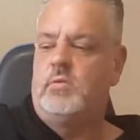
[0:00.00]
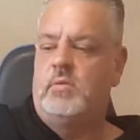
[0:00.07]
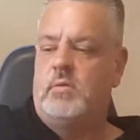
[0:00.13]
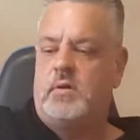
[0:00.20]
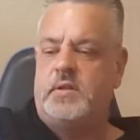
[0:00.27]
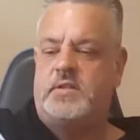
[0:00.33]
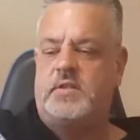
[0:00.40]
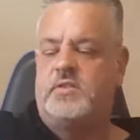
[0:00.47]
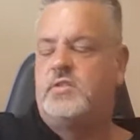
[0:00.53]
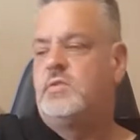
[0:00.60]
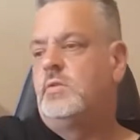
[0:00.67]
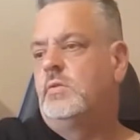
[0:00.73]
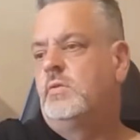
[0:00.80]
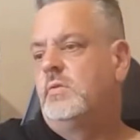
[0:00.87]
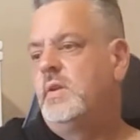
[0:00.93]
lights are
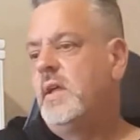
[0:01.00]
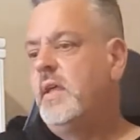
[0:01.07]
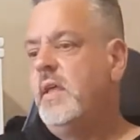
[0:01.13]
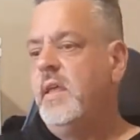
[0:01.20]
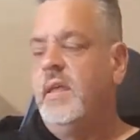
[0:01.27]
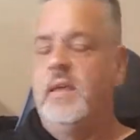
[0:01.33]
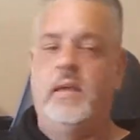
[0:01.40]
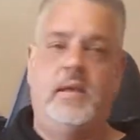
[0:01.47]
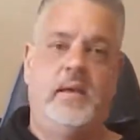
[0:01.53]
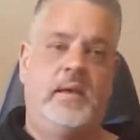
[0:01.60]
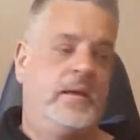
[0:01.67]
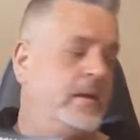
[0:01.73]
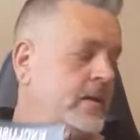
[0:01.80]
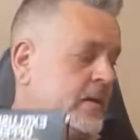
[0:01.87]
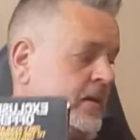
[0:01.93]
stored.
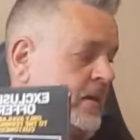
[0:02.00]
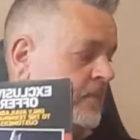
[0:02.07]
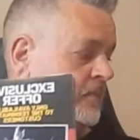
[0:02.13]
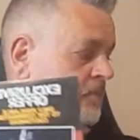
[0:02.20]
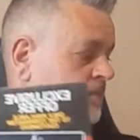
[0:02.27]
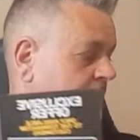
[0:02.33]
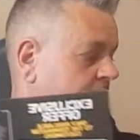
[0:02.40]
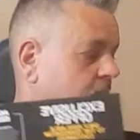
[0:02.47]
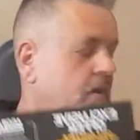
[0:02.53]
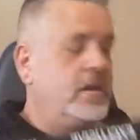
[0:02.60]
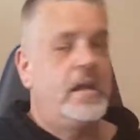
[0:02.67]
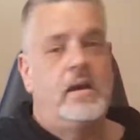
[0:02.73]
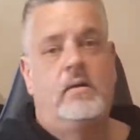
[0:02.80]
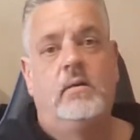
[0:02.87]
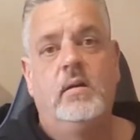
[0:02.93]

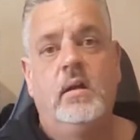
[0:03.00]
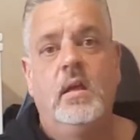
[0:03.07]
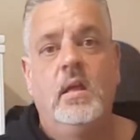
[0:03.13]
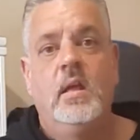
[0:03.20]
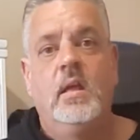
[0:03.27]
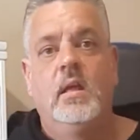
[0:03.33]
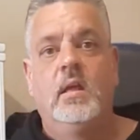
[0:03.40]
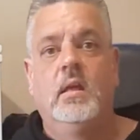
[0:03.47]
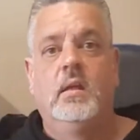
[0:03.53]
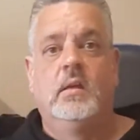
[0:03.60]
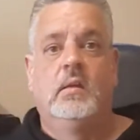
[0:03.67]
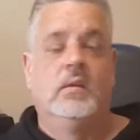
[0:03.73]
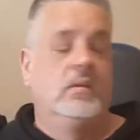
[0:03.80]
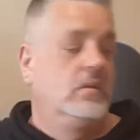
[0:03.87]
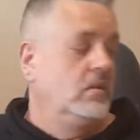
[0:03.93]
Now,
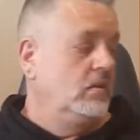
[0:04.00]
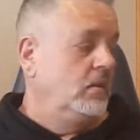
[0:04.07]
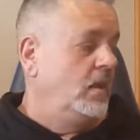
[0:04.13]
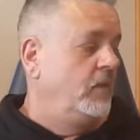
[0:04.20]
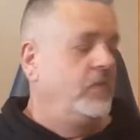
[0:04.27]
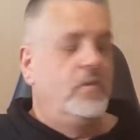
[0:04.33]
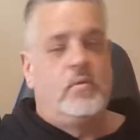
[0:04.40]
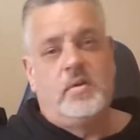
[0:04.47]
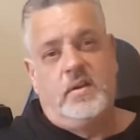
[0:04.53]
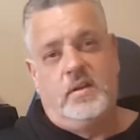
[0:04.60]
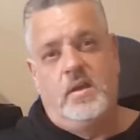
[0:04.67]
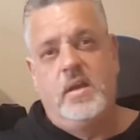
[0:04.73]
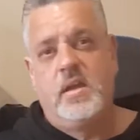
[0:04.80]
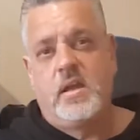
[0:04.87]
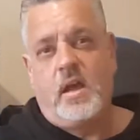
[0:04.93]
if you want to
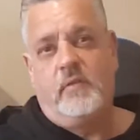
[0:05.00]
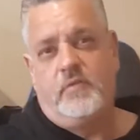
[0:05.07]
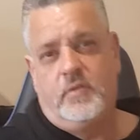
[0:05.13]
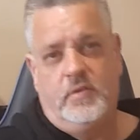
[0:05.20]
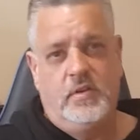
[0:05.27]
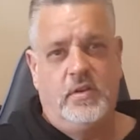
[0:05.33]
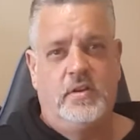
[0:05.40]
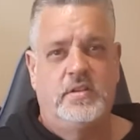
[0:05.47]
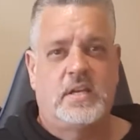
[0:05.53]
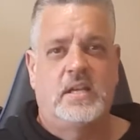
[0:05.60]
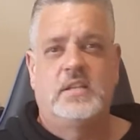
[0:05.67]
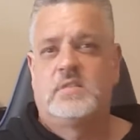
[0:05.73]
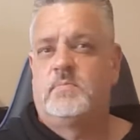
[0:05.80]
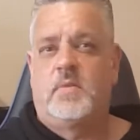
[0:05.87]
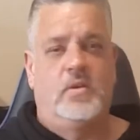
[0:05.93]
go through the news
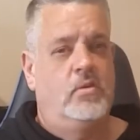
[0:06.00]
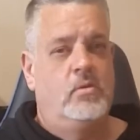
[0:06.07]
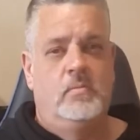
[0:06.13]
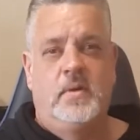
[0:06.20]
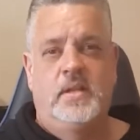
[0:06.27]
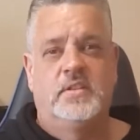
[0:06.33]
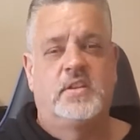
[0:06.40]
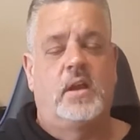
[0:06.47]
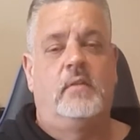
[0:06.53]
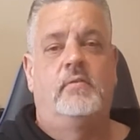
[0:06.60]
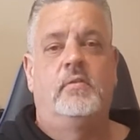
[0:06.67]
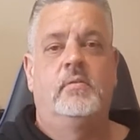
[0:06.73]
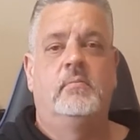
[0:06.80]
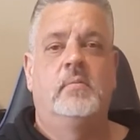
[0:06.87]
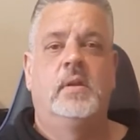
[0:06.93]
agents, by all means go
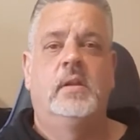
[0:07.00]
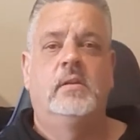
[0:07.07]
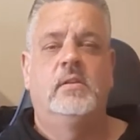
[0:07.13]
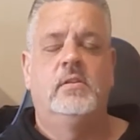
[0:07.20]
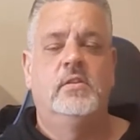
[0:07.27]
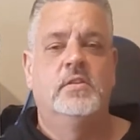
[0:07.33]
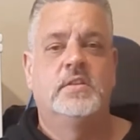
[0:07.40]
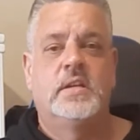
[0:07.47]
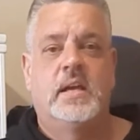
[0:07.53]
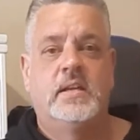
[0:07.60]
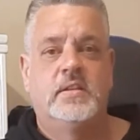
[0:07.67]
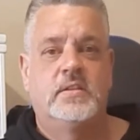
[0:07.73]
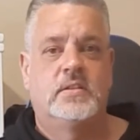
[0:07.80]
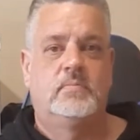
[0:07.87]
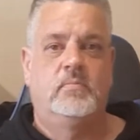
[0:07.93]
through the news
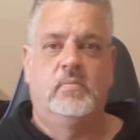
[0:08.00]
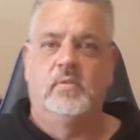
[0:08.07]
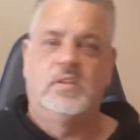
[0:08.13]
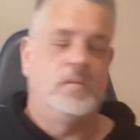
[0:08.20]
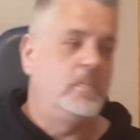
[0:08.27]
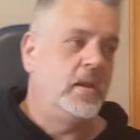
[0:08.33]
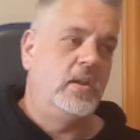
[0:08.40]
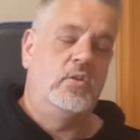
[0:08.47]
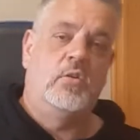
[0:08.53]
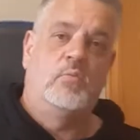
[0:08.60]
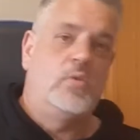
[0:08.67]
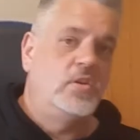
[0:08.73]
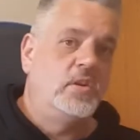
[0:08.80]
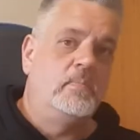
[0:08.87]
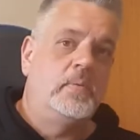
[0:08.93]
agents, depending on
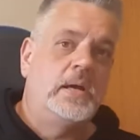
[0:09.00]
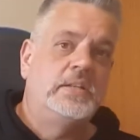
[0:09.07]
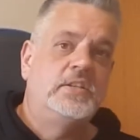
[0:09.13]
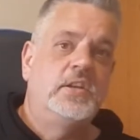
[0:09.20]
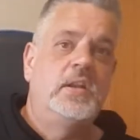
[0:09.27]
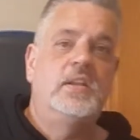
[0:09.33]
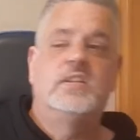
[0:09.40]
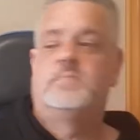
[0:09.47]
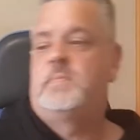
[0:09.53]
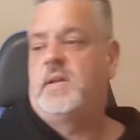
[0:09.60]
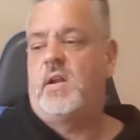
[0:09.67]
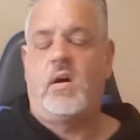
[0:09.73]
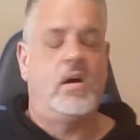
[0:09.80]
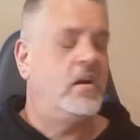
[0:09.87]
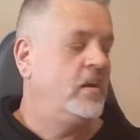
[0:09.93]
what your budget is.
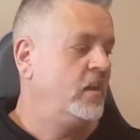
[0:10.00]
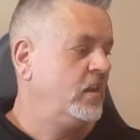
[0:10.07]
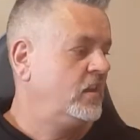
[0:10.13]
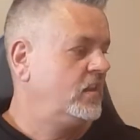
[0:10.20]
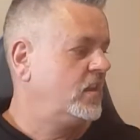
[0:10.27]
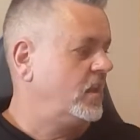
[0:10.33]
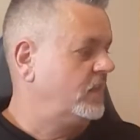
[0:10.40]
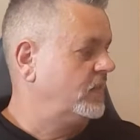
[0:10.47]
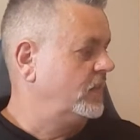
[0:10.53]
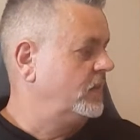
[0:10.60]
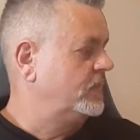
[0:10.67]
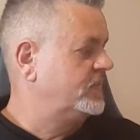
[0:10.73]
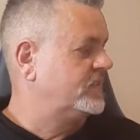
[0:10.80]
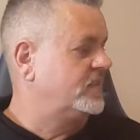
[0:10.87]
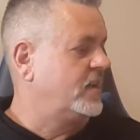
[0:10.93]
But I get
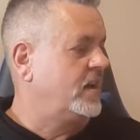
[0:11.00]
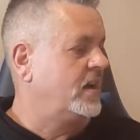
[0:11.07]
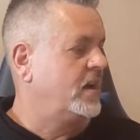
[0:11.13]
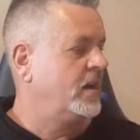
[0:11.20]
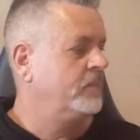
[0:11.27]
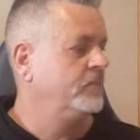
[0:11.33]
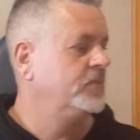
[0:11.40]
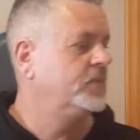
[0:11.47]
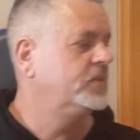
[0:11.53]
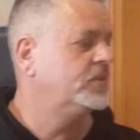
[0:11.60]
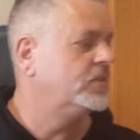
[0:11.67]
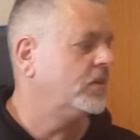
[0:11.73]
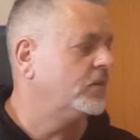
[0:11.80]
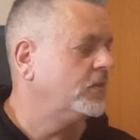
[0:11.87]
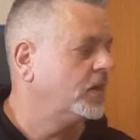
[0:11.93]
this
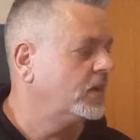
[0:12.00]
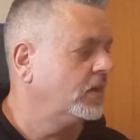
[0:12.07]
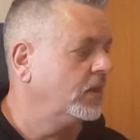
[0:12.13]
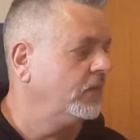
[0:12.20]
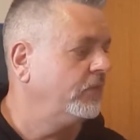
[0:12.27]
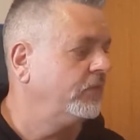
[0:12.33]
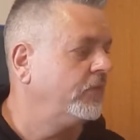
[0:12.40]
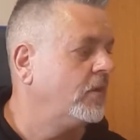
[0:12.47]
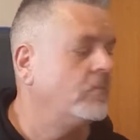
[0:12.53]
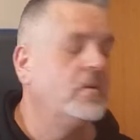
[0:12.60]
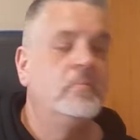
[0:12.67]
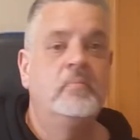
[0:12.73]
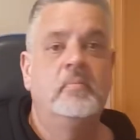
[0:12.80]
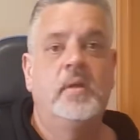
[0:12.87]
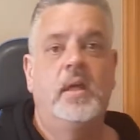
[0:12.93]
directly from
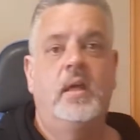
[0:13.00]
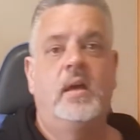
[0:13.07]
them,